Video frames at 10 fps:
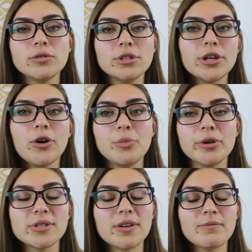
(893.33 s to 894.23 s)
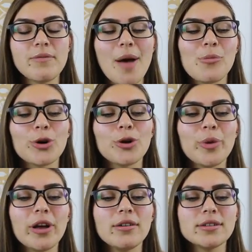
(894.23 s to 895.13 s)
you know, abusing fat burner
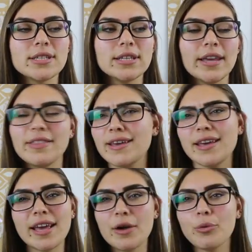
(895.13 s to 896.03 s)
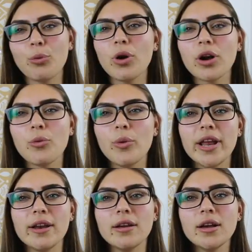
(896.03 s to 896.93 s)
pills and like thinking it would work
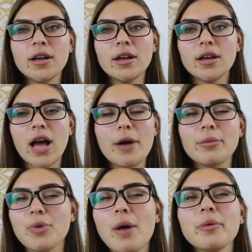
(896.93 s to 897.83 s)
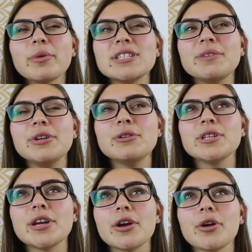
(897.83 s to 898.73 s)
when I probably wasn't even
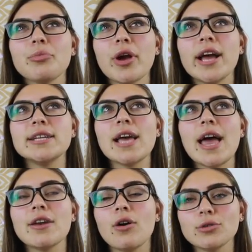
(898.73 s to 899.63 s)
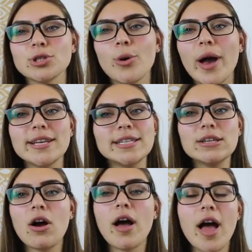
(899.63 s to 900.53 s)
using a good brand and also I did
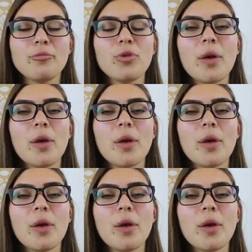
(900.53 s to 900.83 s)
not have